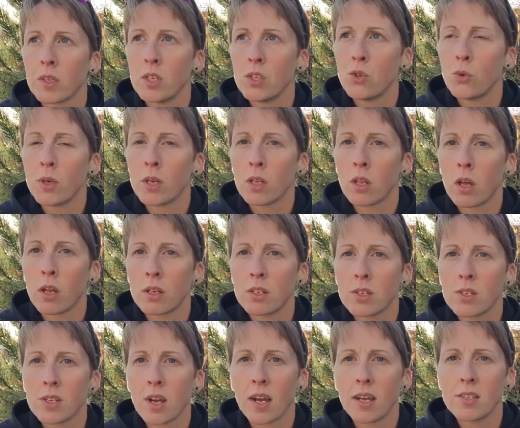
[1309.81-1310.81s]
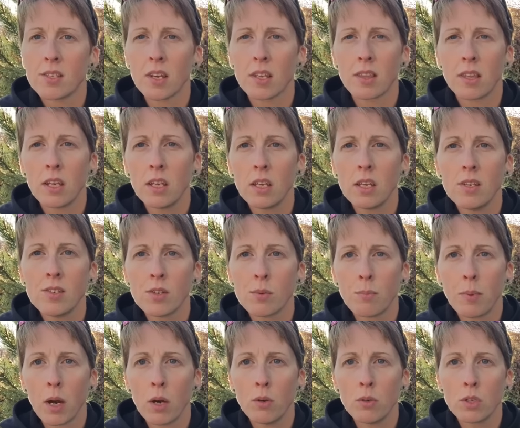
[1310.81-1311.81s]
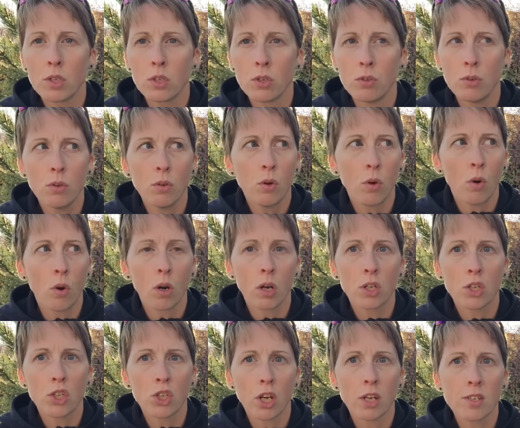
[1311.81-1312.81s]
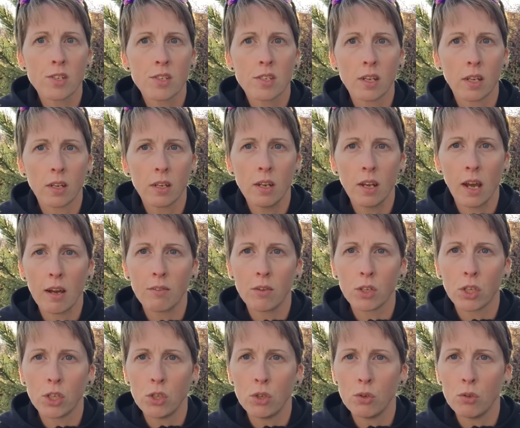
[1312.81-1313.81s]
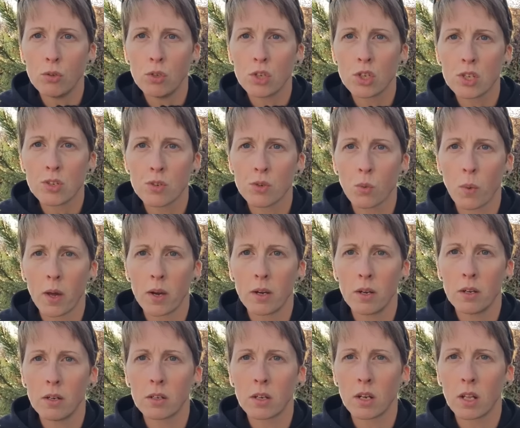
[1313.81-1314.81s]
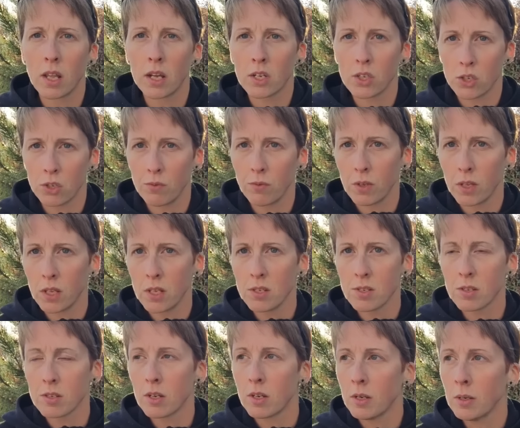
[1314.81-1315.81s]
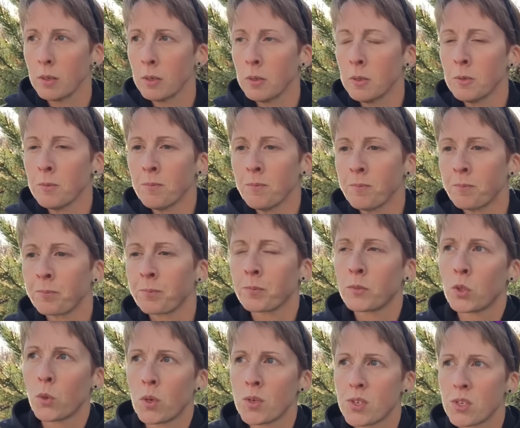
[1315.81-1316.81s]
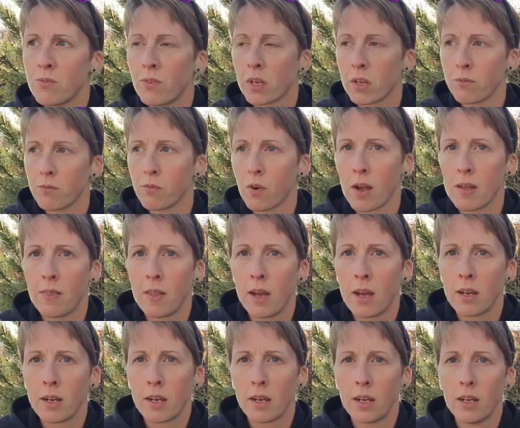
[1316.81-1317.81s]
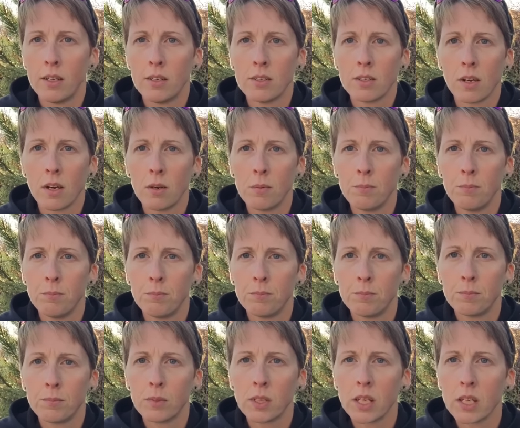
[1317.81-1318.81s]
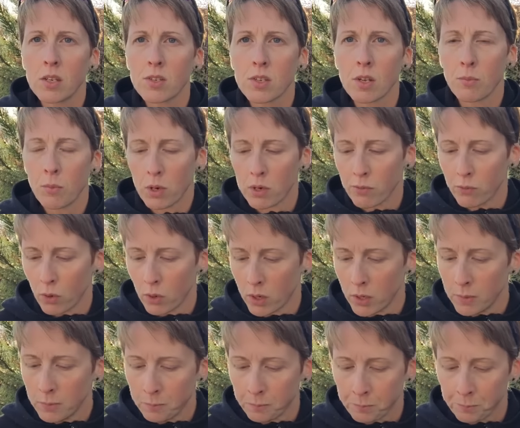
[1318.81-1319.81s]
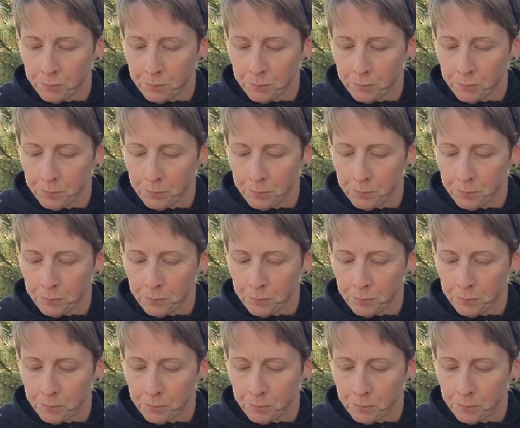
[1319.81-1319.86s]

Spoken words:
doing a lot of designs. I think he's about to, or just did, have a huge sweater collection release. So I'll see if I can find that and link somewhere for it.